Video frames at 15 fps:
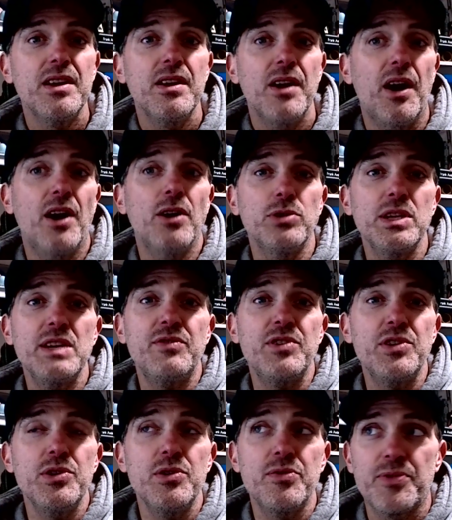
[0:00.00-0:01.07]
I'll leave
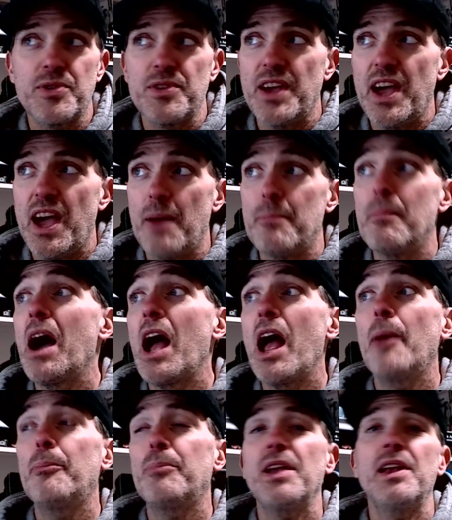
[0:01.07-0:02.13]
you for that.
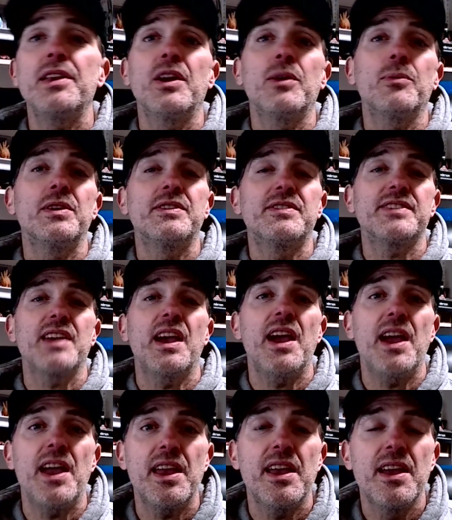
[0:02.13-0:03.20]
My opinion would
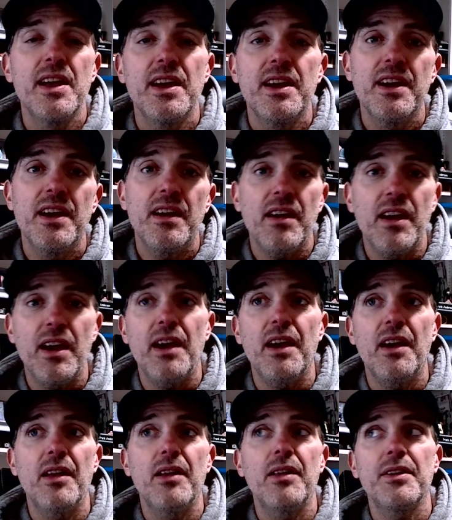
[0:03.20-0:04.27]
say,
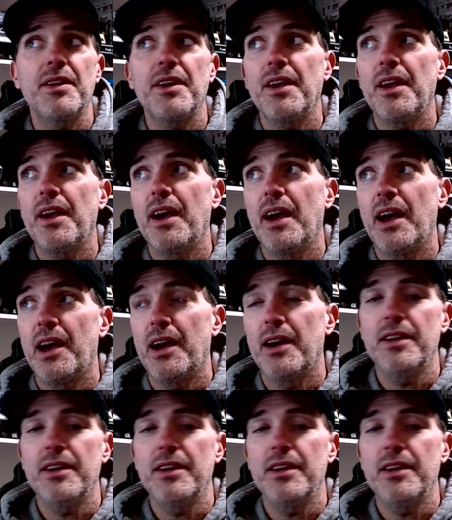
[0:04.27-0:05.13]
hell yeah.